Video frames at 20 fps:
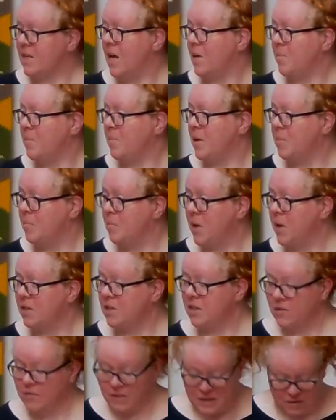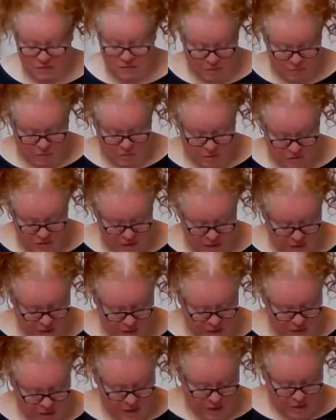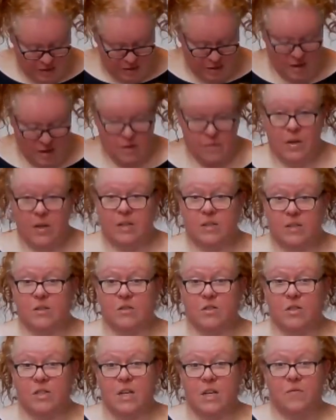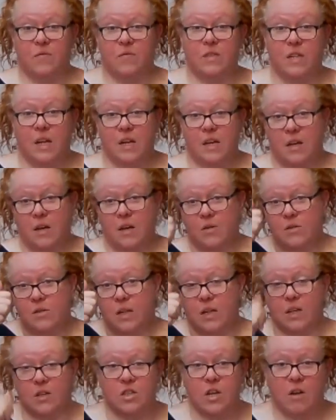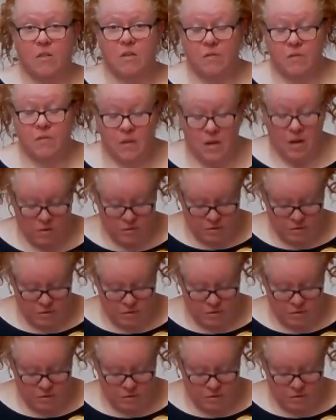and to Abby and Benjie for lovely music. Thanks to Janine for tech hosting and Sherry for